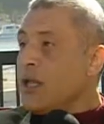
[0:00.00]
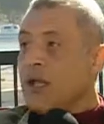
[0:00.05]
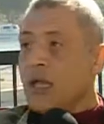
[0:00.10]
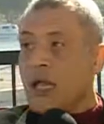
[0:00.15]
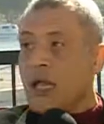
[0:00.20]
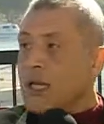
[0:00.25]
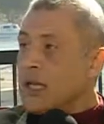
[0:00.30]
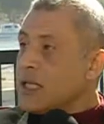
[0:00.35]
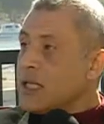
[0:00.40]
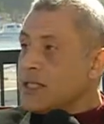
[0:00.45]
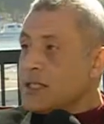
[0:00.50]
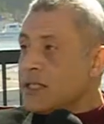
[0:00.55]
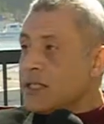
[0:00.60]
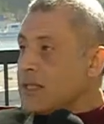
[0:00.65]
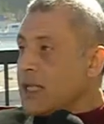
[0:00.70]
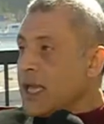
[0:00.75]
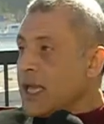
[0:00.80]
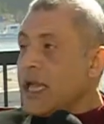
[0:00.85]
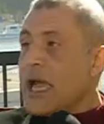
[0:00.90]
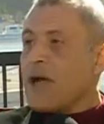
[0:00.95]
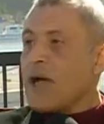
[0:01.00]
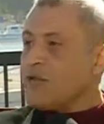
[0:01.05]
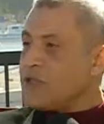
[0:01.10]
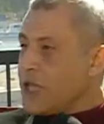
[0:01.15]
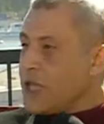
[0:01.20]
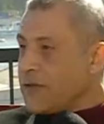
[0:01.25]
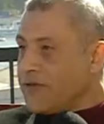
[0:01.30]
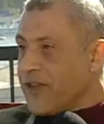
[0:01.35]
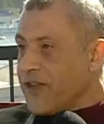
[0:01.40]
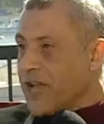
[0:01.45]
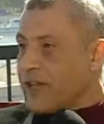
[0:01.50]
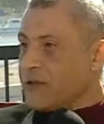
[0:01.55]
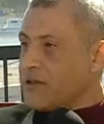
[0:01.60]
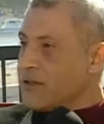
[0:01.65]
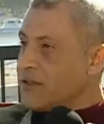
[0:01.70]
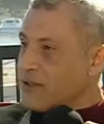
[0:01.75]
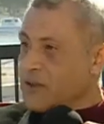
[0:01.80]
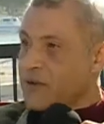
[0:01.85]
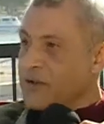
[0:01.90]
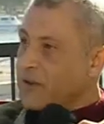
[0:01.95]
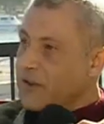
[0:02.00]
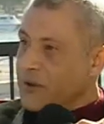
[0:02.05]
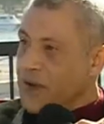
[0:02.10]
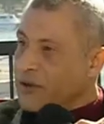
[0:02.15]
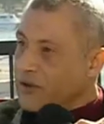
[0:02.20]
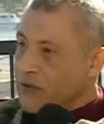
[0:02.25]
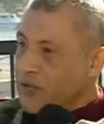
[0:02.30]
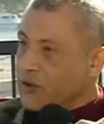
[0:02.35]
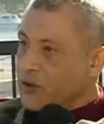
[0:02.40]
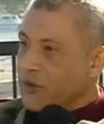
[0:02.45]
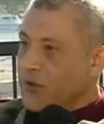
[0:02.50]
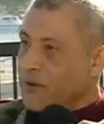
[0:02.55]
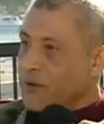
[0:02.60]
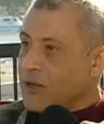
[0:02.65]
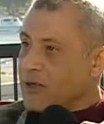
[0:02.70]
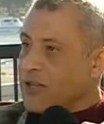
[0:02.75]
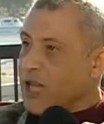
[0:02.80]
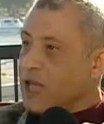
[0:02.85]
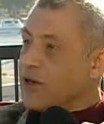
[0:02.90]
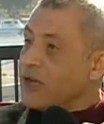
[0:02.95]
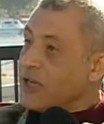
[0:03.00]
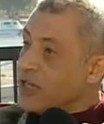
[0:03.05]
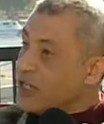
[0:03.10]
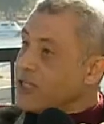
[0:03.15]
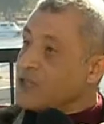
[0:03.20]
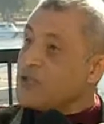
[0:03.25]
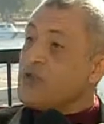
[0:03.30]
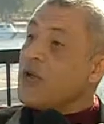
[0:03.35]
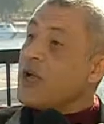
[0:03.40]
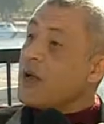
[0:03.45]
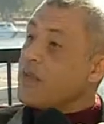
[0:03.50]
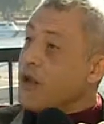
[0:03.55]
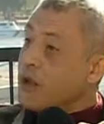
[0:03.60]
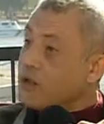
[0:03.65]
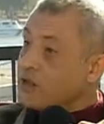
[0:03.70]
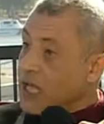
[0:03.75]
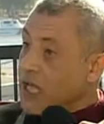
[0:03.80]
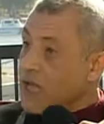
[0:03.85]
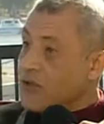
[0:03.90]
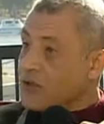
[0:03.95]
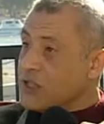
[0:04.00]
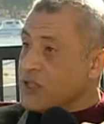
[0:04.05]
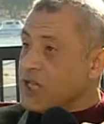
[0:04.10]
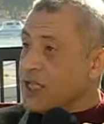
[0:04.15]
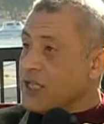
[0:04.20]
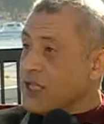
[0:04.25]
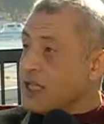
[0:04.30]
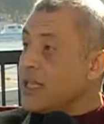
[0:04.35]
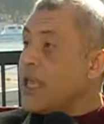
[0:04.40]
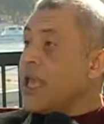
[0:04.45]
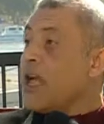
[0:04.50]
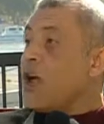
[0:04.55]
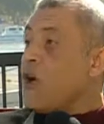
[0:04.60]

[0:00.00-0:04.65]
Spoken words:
Let's say outside of Cairo. So we're not talking about Cairo. Let's talk about outside it.